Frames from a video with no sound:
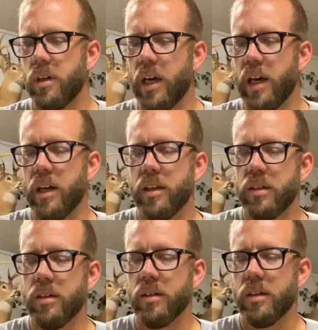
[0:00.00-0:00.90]
and
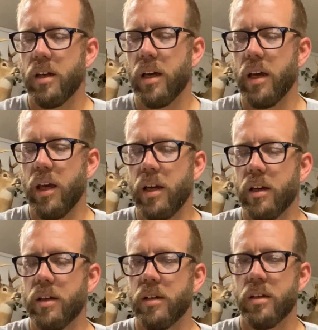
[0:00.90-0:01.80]
a
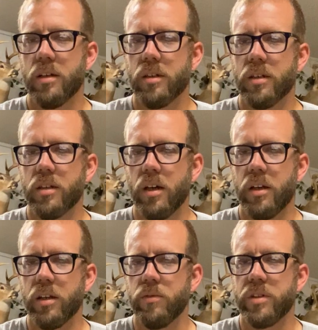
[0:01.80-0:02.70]

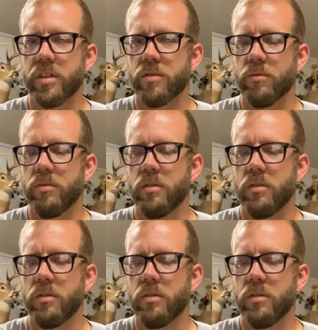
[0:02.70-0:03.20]
cutting utensil.